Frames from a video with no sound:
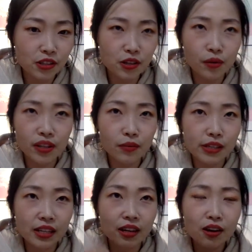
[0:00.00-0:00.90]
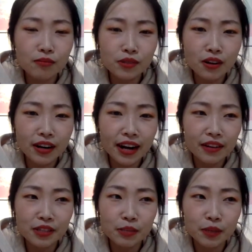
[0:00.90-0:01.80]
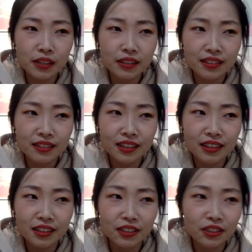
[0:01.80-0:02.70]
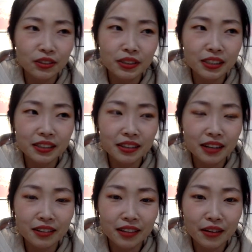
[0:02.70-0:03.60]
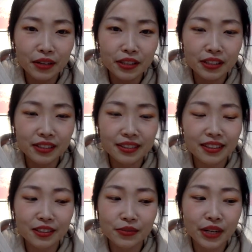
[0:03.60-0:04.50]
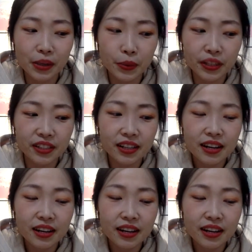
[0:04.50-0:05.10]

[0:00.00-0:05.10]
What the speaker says: So they would say, oh, I'm sorry, I don't speak English or other languages. It's really weird.